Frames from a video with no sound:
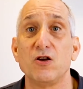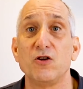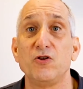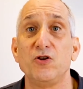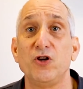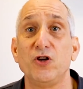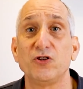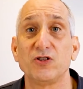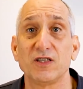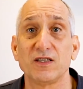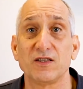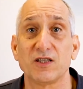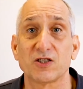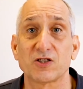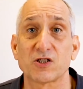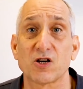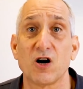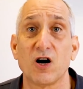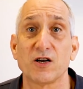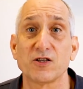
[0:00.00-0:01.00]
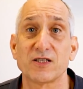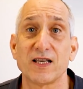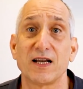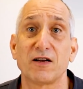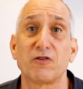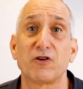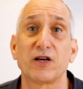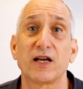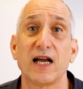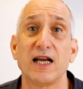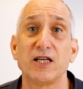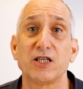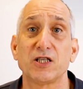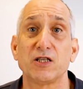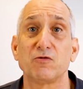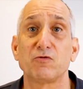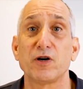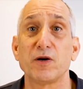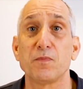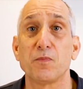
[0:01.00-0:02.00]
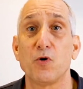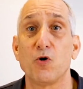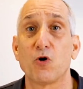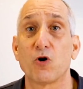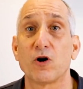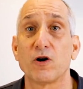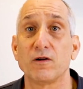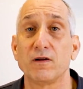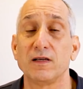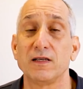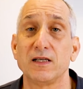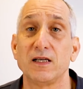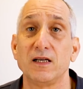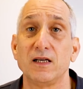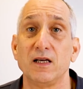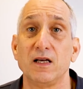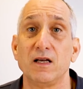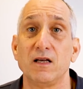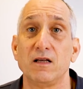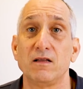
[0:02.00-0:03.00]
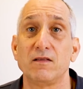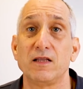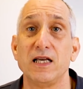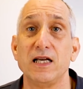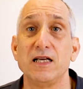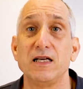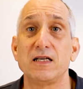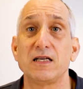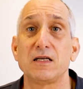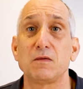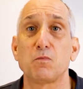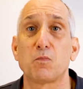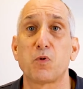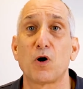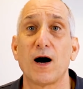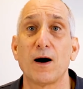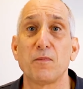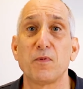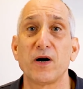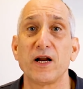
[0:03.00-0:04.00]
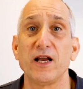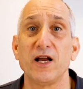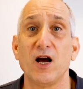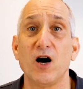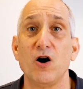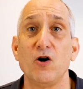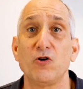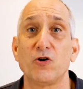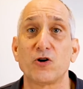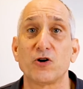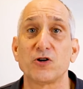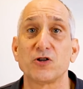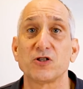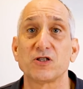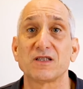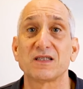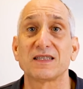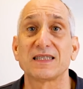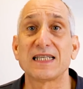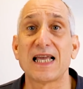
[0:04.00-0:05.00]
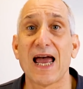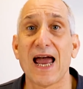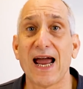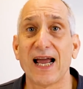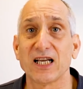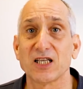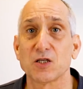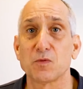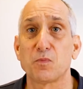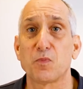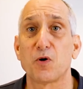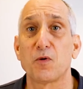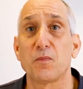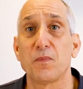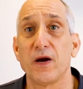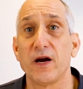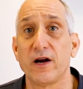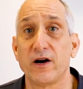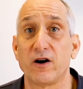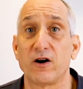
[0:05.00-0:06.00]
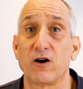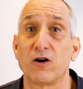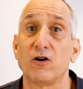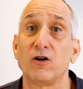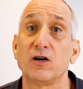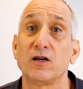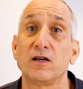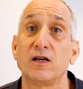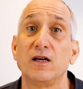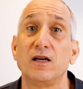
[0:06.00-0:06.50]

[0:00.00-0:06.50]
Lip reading: Using this cost segregation report, the property owner's tax preparer